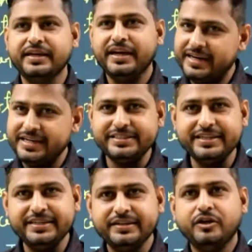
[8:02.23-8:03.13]

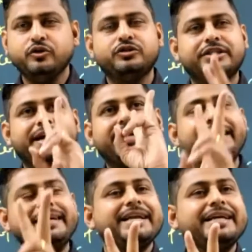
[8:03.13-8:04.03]
Understand? So threat
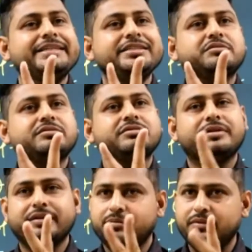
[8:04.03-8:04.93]
intelligence,
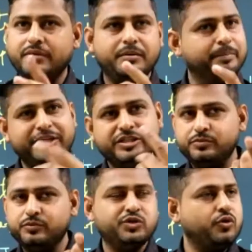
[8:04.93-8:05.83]

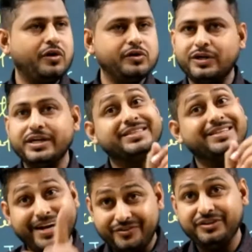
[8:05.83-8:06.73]
which is also called a
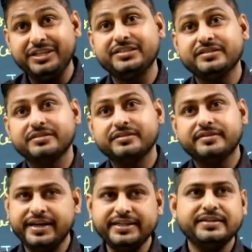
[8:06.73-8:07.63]
threat feed,
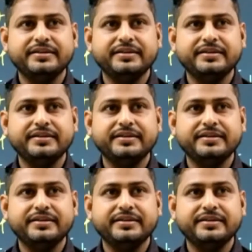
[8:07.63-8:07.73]
right?